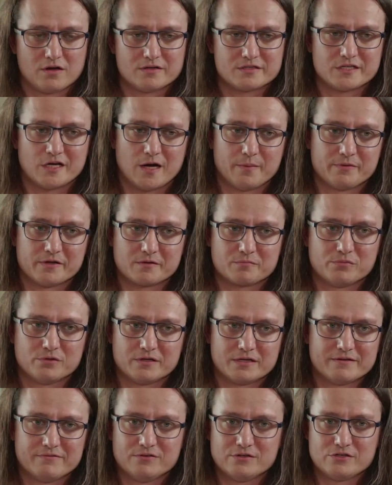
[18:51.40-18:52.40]
on topic,
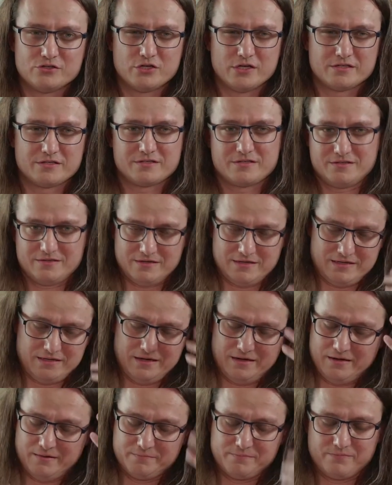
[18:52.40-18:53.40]
but even just
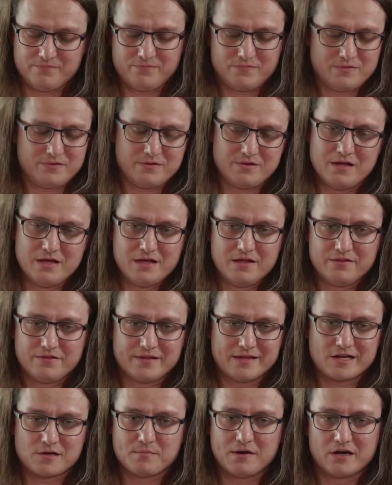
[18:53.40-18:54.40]
I
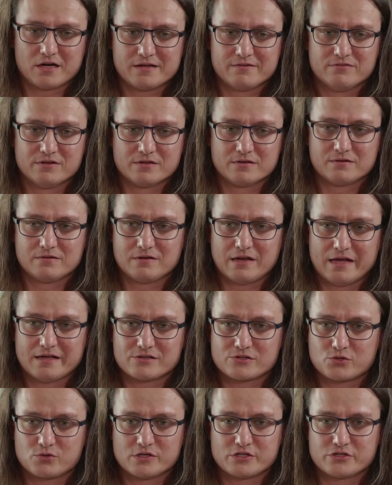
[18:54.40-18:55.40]
think about, even
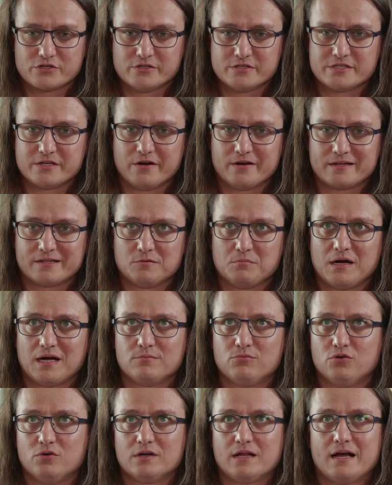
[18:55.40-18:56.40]
as a Christian studying the
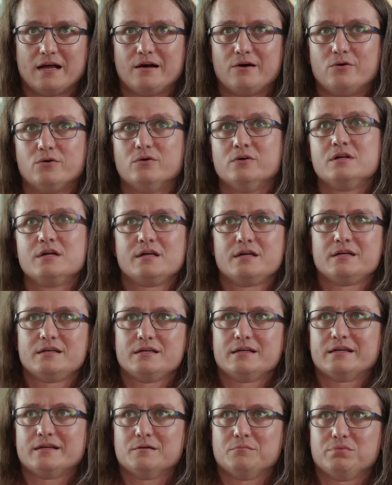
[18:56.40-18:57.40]
Bible and how
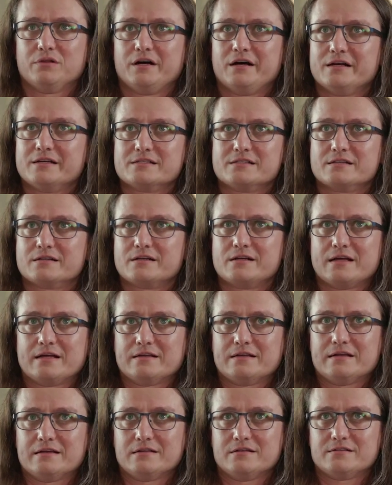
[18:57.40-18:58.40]
it applies.
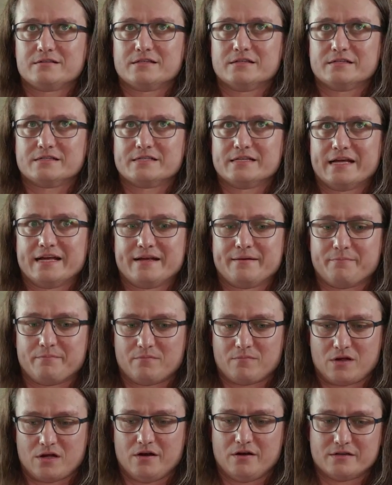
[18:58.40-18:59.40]
It's the
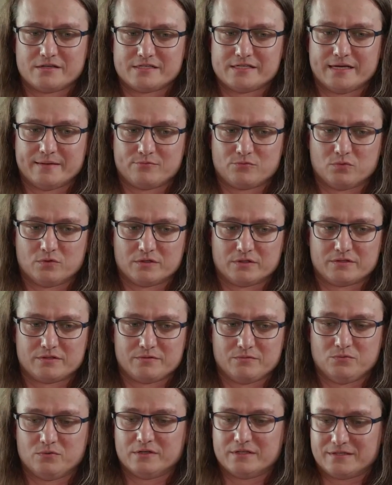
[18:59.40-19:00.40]
same concept
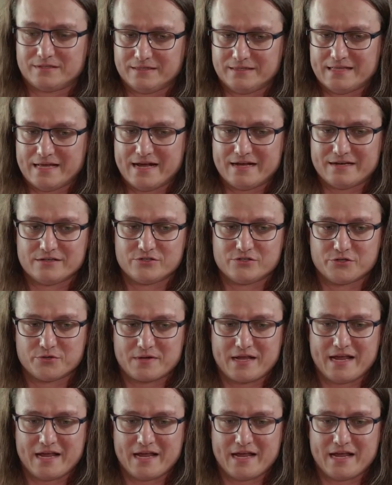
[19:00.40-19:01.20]
with that, is you